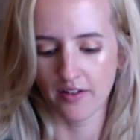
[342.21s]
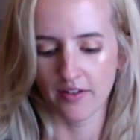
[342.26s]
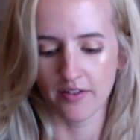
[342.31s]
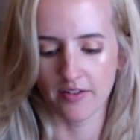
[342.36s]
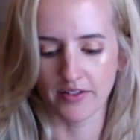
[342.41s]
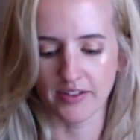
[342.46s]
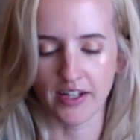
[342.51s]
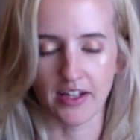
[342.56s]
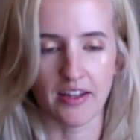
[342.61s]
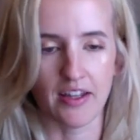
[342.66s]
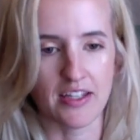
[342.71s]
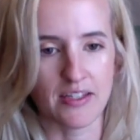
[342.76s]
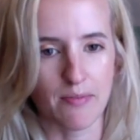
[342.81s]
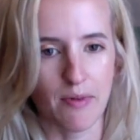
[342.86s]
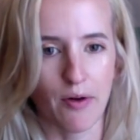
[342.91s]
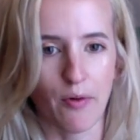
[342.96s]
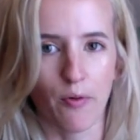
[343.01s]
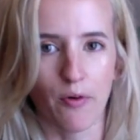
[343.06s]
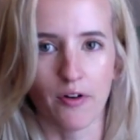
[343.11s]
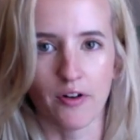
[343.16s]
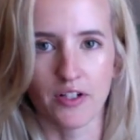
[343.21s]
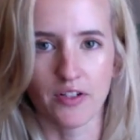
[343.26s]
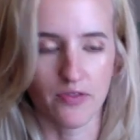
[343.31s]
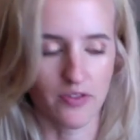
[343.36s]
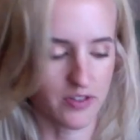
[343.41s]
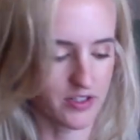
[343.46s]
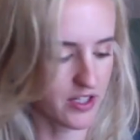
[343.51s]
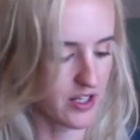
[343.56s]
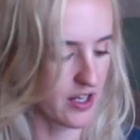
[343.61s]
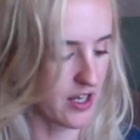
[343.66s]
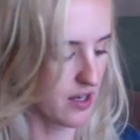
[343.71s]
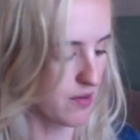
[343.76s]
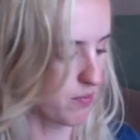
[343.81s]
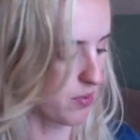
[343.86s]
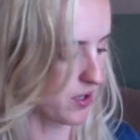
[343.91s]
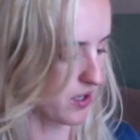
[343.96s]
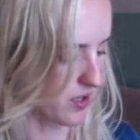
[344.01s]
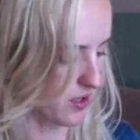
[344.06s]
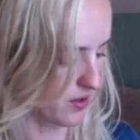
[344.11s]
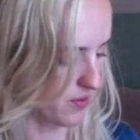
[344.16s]
I was like, that's my words for today,
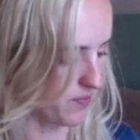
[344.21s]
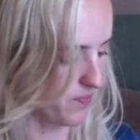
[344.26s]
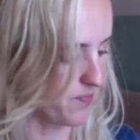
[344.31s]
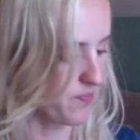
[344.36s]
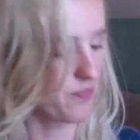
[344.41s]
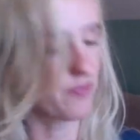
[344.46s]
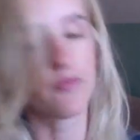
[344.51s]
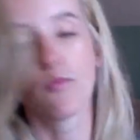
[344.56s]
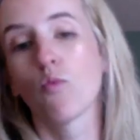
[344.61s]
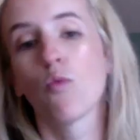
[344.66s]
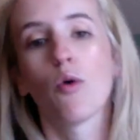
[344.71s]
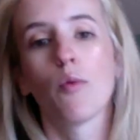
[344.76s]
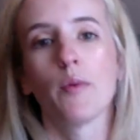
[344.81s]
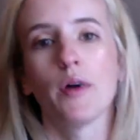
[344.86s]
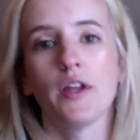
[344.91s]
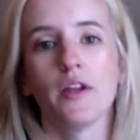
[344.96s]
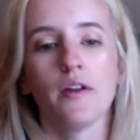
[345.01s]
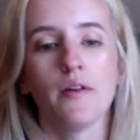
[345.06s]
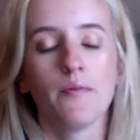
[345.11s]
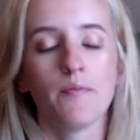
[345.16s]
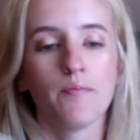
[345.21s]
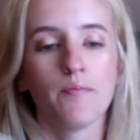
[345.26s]
but woman,